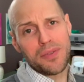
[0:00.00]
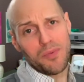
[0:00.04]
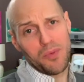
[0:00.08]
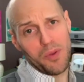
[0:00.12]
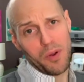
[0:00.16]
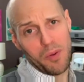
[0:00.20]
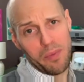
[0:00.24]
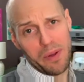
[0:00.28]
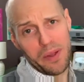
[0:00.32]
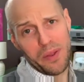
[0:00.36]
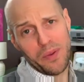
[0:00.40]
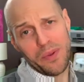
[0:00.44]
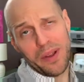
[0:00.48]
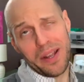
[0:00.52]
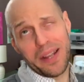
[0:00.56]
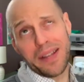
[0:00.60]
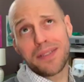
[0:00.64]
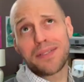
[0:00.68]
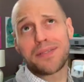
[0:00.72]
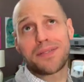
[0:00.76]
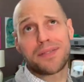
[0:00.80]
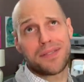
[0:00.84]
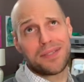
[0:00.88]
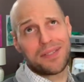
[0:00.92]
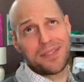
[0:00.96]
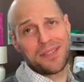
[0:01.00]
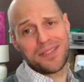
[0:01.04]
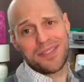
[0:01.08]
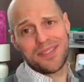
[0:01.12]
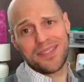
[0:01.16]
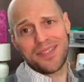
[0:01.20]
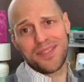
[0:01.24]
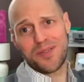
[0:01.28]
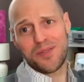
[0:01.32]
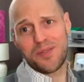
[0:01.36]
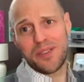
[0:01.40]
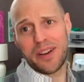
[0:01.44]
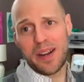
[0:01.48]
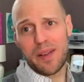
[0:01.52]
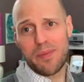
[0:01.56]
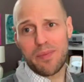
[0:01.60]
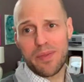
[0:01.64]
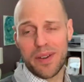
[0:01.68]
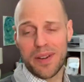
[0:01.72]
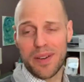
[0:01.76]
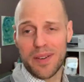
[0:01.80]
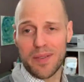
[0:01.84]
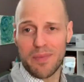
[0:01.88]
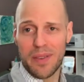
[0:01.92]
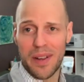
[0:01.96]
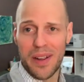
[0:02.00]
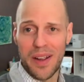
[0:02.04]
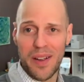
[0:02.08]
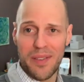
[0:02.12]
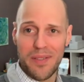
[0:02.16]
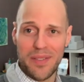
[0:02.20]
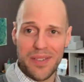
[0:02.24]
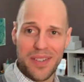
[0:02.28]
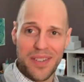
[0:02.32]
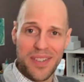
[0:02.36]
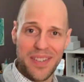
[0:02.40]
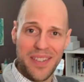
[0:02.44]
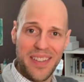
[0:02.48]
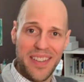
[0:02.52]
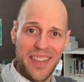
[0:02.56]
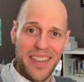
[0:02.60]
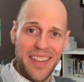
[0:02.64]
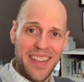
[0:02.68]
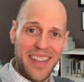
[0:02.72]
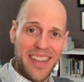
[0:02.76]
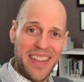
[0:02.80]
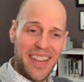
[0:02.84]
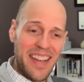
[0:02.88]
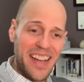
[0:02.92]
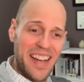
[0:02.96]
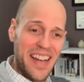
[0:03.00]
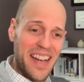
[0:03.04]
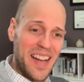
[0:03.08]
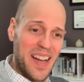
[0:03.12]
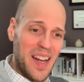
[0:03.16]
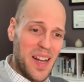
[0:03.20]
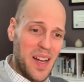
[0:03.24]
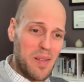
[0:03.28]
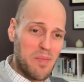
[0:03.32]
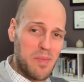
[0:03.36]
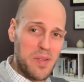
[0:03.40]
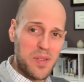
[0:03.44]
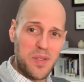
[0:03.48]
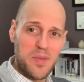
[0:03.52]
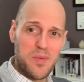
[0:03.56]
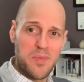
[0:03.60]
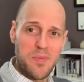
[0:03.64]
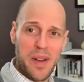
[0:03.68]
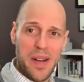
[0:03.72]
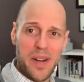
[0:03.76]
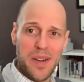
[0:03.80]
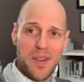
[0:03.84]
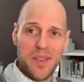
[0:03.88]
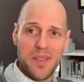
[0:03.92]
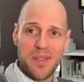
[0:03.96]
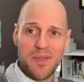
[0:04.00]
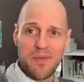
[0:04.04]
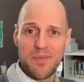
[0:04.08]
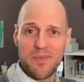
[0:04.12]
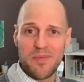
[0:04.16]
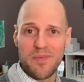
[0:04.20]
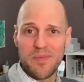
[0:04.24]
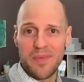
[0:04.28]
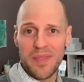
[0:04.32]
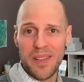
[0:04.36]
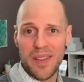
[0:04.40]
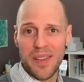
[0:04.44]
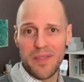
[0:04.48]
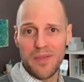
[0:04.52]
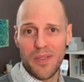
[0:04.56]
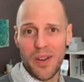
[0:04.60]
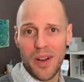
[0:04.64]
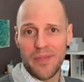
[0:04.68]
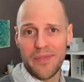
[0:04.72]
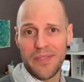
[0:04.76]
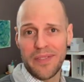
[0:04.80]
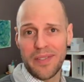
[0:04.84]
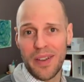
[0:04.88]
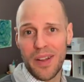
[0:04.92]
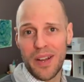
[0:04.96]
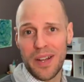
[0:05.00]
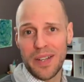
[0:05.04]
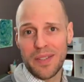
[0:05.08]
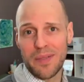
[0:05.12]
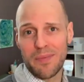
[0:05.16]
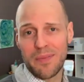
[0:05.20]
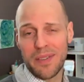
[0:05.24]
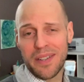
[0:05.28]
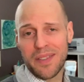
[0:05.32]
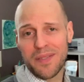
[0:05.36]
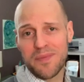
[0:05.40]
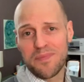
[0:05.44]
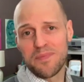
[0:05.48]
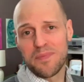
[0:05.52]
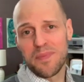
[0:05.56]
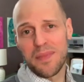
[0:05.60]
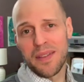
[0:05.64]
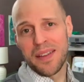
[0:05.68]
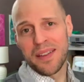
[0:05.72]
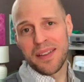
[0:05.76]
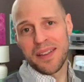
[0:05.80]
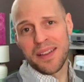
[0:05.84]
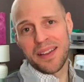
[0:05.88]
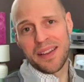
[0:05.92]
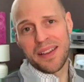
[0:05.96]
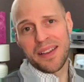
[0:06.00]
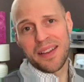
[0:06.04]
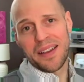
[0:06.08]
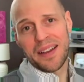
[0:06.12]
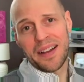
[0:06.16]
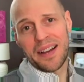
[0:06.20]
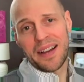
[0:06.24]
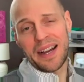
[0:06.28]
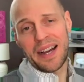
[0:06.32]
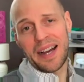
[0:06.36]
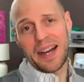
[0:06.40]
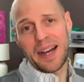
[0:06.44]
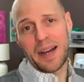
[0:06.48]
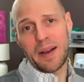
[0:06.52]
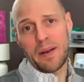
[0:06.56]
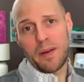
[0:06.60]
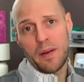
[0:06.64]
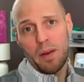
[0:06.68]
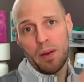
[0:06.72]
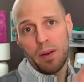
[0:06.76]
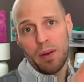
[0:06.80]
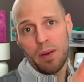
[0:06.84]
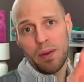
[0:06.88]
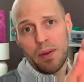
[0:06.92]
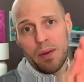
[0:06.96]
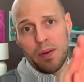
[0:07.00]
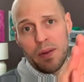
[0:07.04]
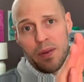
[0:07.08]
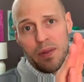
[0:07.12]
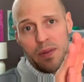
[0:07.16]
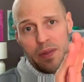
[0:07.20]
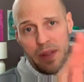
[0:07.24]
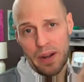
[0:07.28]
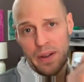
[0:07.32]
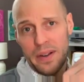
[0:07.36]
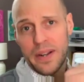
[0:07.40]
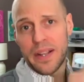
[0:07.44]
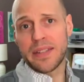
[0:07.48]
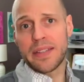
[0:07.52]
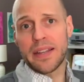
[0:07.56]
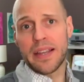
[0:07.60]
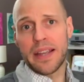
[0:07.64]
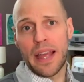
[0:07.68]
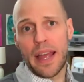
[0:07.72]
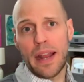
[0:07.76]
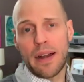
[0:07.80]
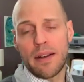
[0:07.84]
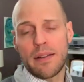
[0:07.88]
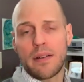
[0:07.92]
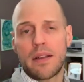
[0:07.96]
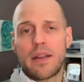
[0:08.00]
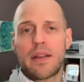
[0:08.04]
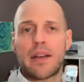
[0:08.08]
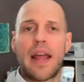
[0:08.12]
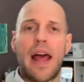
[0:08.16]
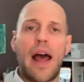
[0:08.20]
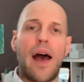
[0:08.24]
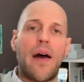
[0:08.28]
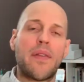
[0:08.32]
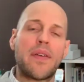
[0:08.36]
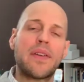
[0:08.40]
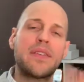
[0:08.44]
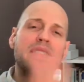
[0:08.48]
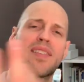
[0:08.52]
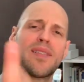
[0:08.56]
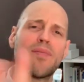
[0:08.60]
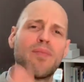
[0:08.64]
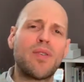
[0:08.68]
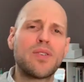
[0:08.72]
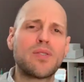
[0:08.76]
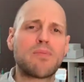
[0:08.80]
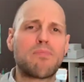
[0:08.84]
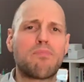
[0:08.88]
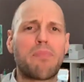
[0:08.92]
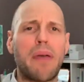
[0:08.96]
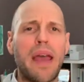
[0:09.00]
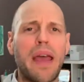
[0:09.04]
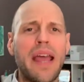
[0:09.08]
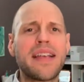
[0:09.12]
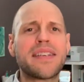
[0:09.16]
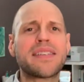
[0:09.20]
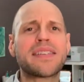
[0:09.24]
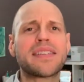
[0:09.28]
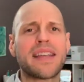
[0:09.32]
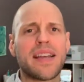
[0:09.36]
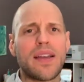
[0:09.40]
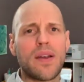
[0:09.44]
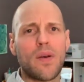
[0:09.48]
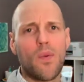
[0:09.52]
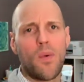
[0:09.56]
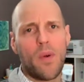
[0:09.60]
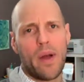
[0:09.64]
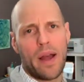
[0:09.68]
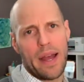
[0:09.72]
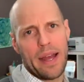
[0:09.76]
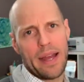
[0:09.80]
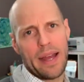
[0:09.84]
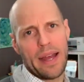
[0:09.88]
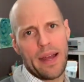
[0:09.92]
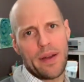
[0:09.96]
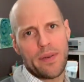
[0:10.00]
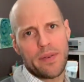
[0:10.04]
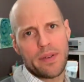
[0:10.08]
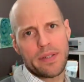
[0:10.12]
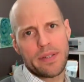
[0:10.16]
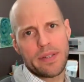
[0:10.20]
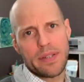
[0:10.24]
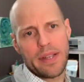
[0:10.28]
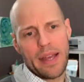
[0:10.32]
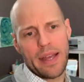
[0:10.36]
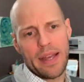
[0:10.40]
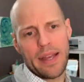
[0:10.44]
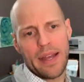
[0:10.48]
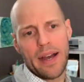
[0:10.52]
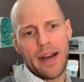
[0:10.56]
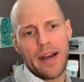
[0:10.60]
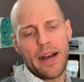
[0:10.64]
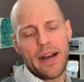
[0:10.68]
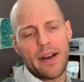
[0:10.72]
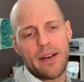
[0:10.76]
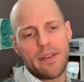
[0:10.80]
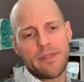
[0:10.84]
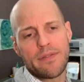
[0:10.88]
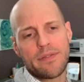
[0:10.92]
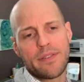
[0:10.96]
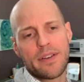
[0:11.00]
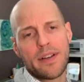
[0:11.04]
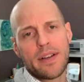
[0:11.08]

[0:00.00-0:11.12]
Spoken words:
quote, by the way. It's right up here in my office as a reminder of awesomeness. There it is again. Now, this is the most basic way, I would say, of